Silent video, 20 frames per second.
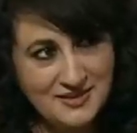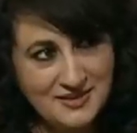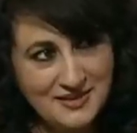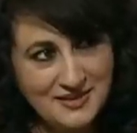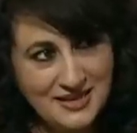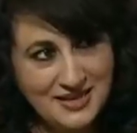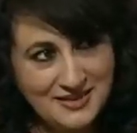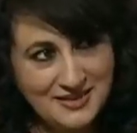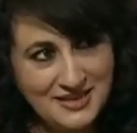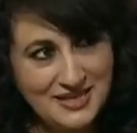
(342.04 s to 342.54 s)

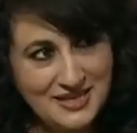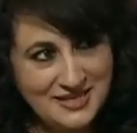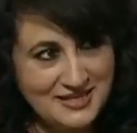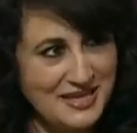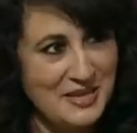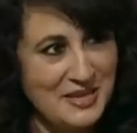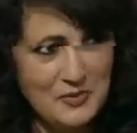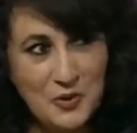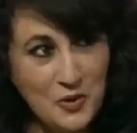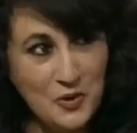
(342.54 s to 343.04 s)
at that
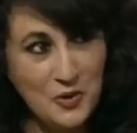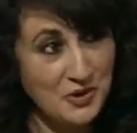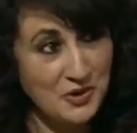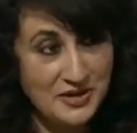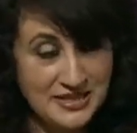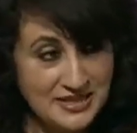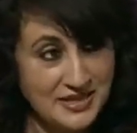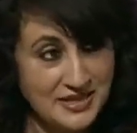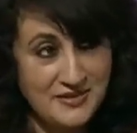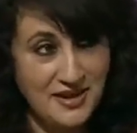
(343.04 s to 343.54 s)
time, or
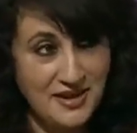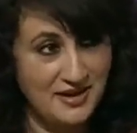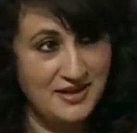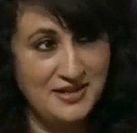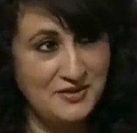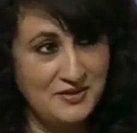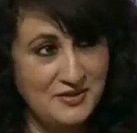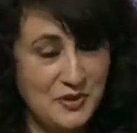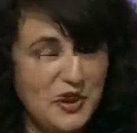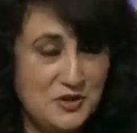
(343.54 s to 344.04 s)
in Iraq,
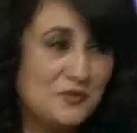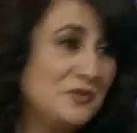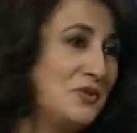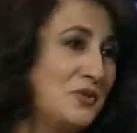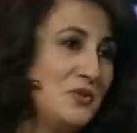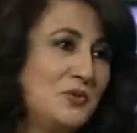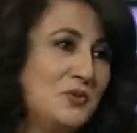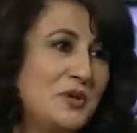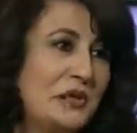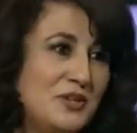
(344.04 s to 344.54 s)
one of the
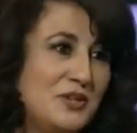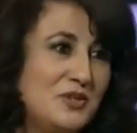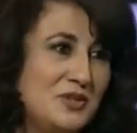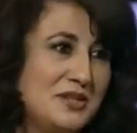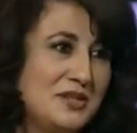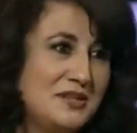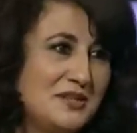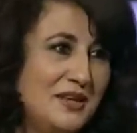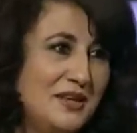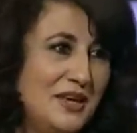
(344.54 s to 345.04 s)
two
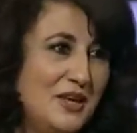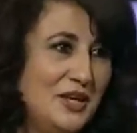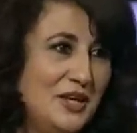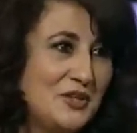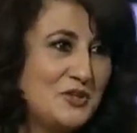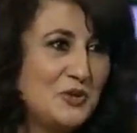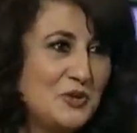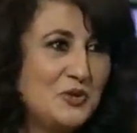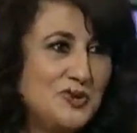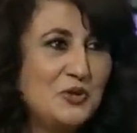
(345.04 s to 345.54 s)
countries.
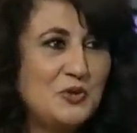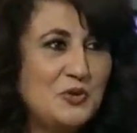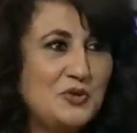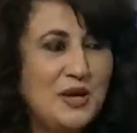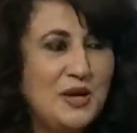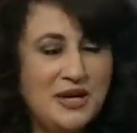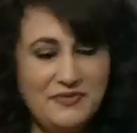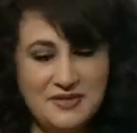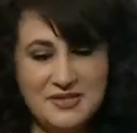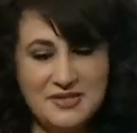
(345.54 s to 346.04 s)
So, you know, you
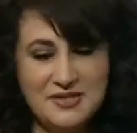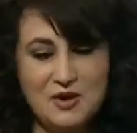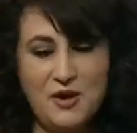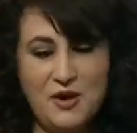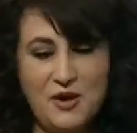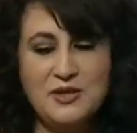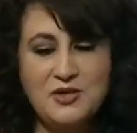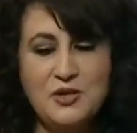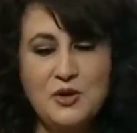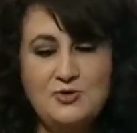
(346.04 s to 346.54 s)
have this
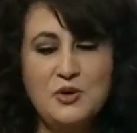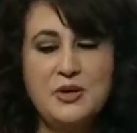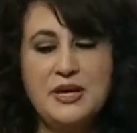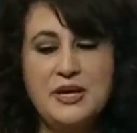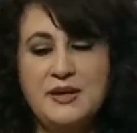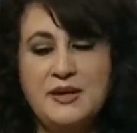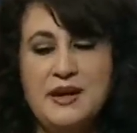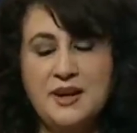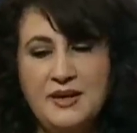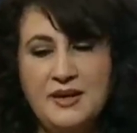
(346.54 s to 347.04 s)

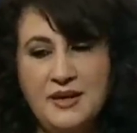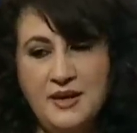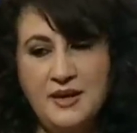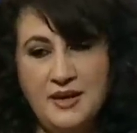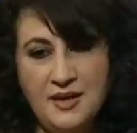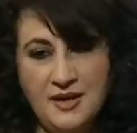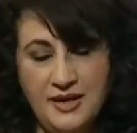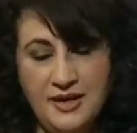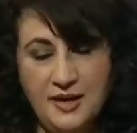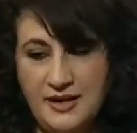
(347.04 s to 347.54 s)
ongoing
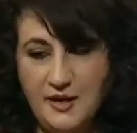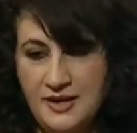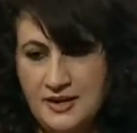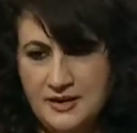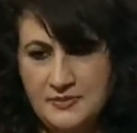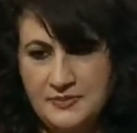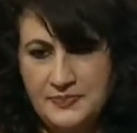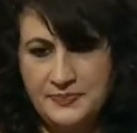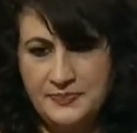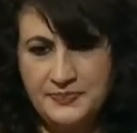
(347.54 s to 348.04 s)

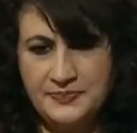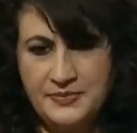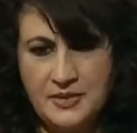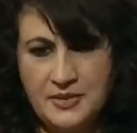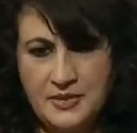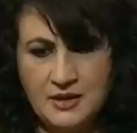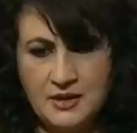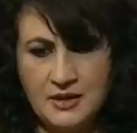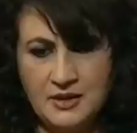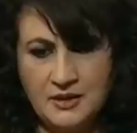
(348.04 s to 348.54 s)

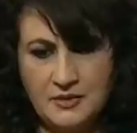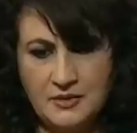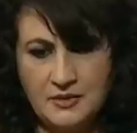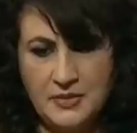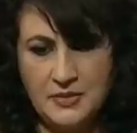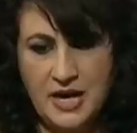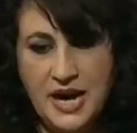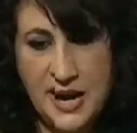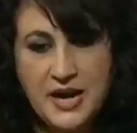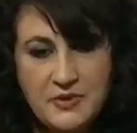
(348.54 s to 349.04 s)

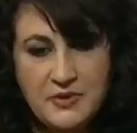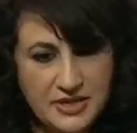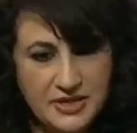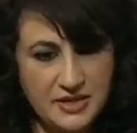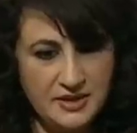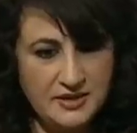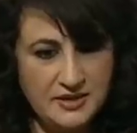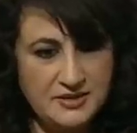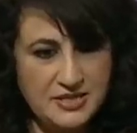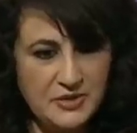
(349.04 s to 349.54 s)

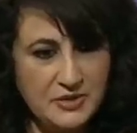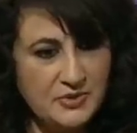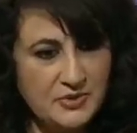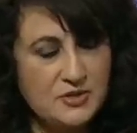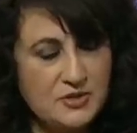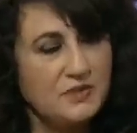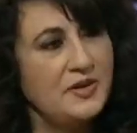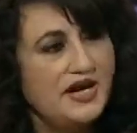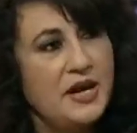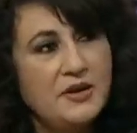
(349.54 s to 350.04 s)
irony, series
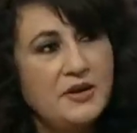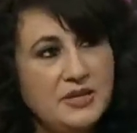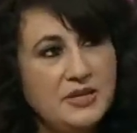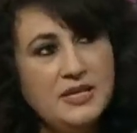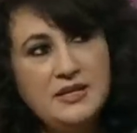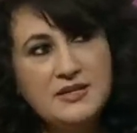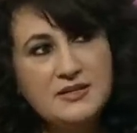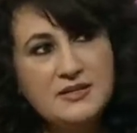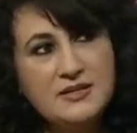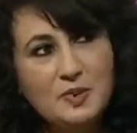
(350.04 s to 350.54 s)
of
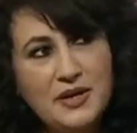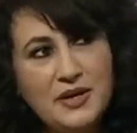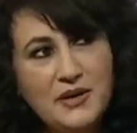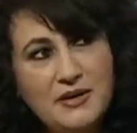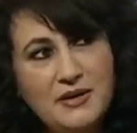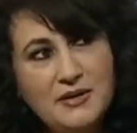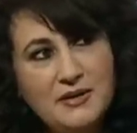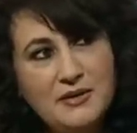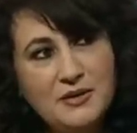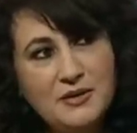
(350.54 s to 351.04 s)
ironies,
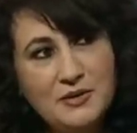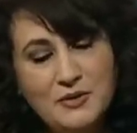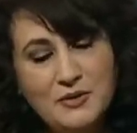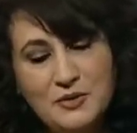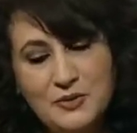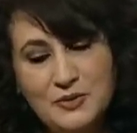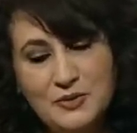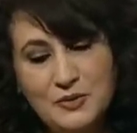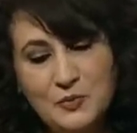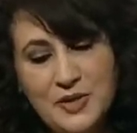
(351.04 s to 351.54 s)
where
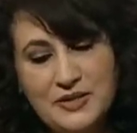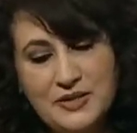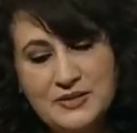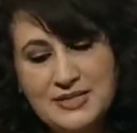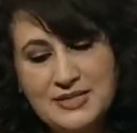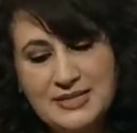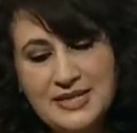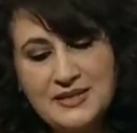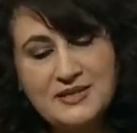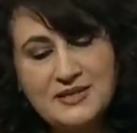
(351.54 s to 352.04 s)
the
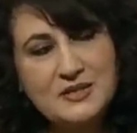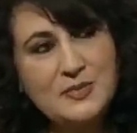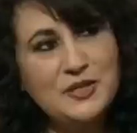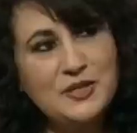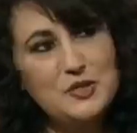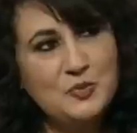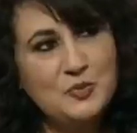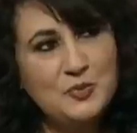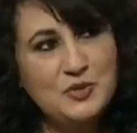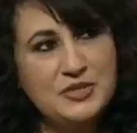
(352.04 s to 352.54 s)
state is
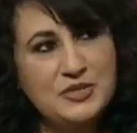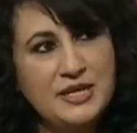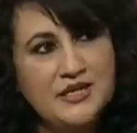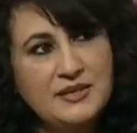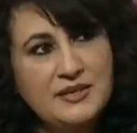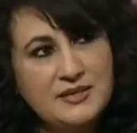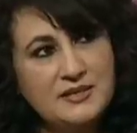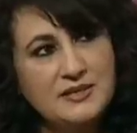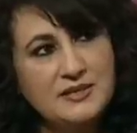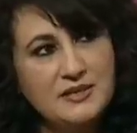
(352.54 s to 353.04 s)
meant to
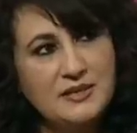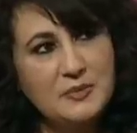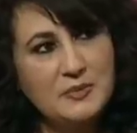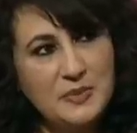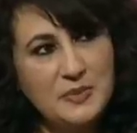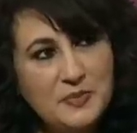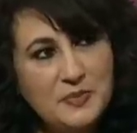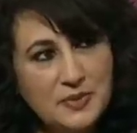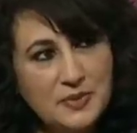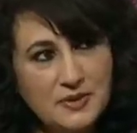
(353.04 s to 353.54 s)
protect the
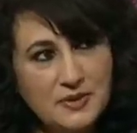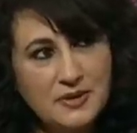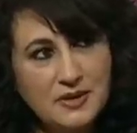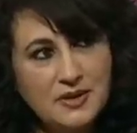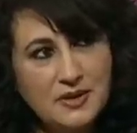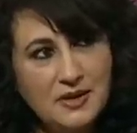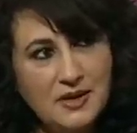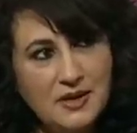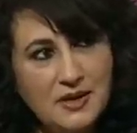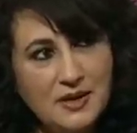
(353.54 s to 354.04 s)
people.
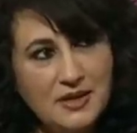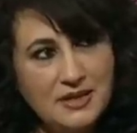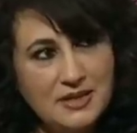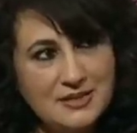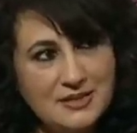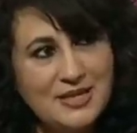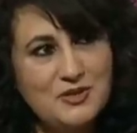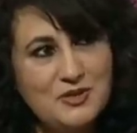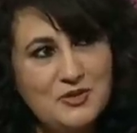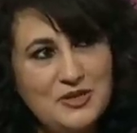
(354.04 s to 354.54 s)

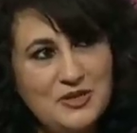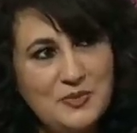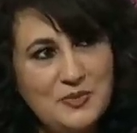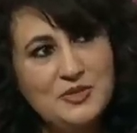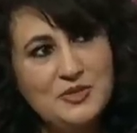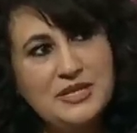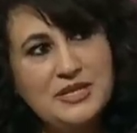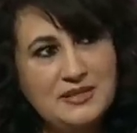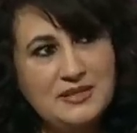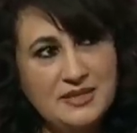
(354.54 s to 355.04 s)
It's actually
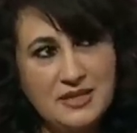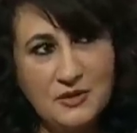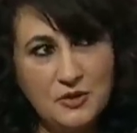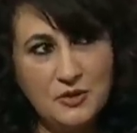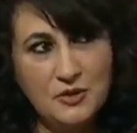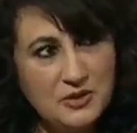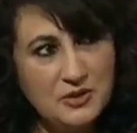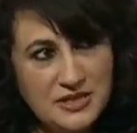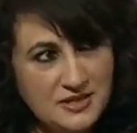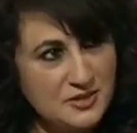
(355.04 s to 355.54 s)
protecting
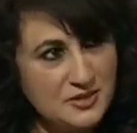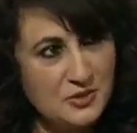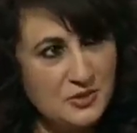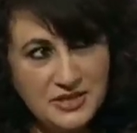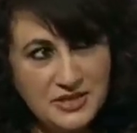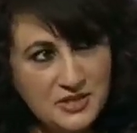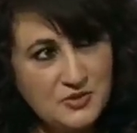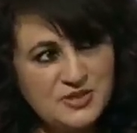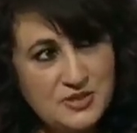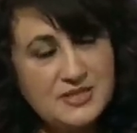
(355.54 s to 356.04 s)
only its own
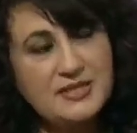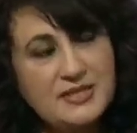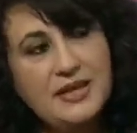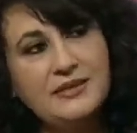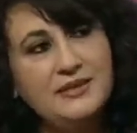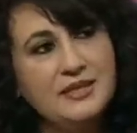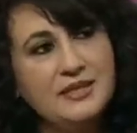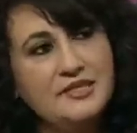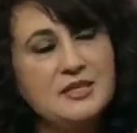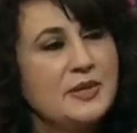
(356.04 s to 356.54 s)
interests
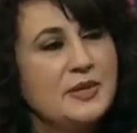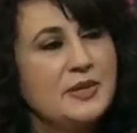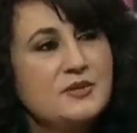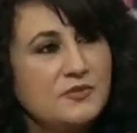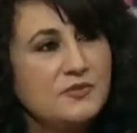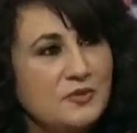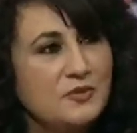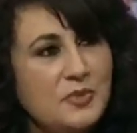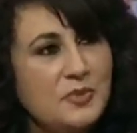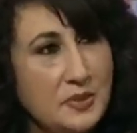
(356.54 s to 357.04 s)
at the expense
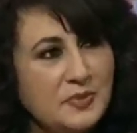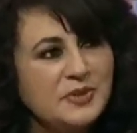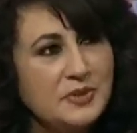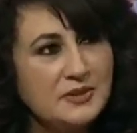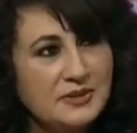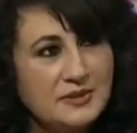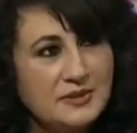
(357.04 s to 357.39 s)
of the people.